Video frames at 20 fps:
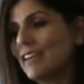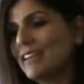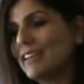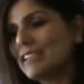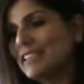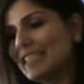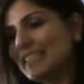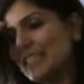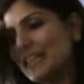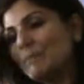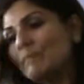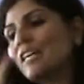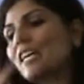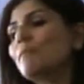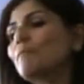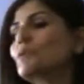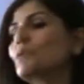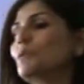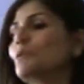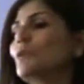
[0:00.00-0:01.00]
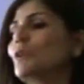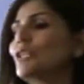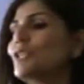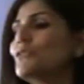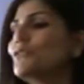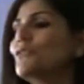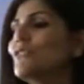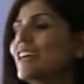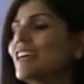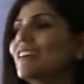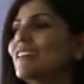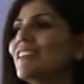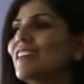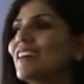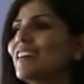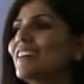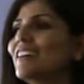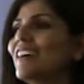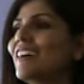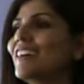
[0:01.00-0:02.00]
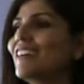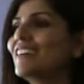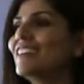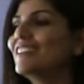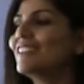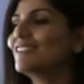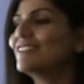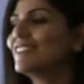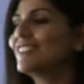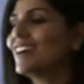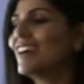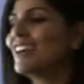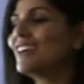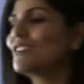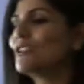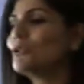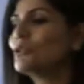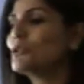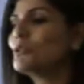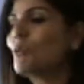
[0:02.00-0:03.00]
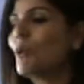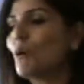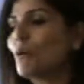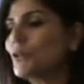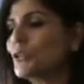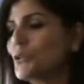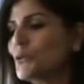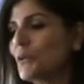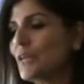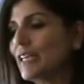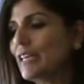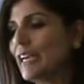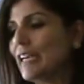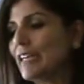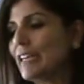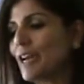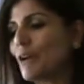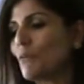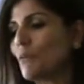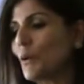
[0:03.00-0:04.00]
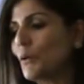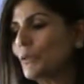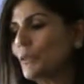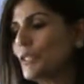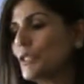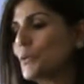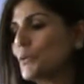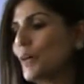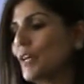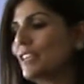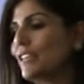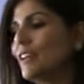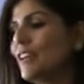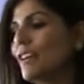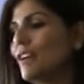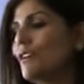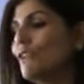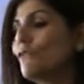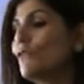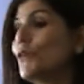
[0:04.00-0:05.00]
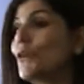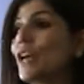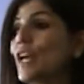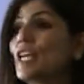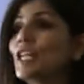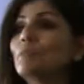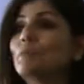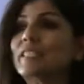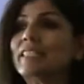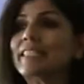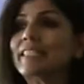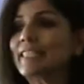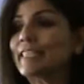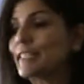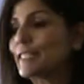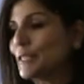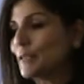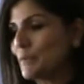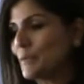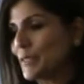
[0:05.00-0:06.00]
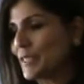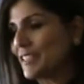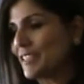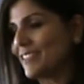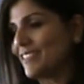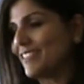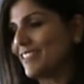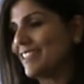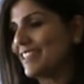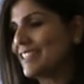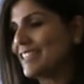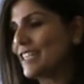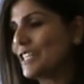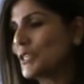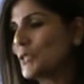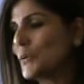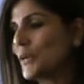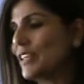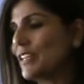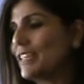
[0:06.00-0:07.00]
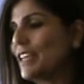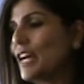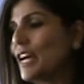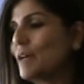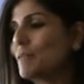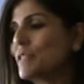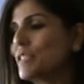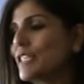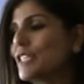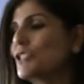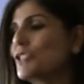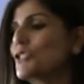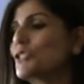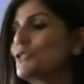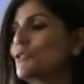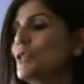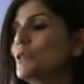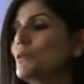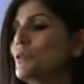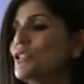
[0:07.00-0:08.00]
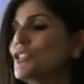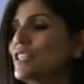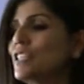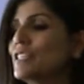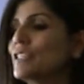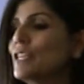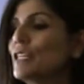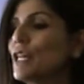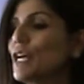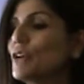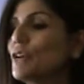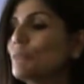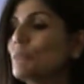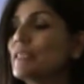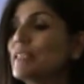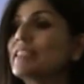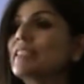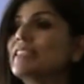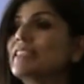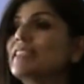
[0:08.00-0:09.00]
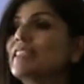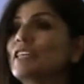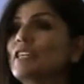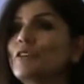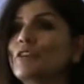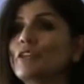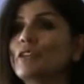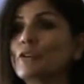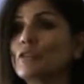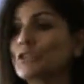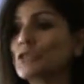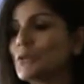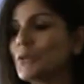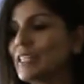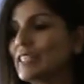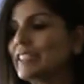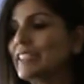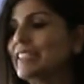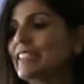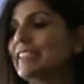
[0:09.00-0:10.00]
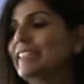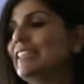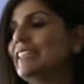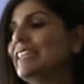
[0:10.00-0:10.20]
See, sometimes when words fail, I go to poetry, and I wrote this one for Elbit Systems. It's an Israeli arms industry which does a lot of business here in Australia.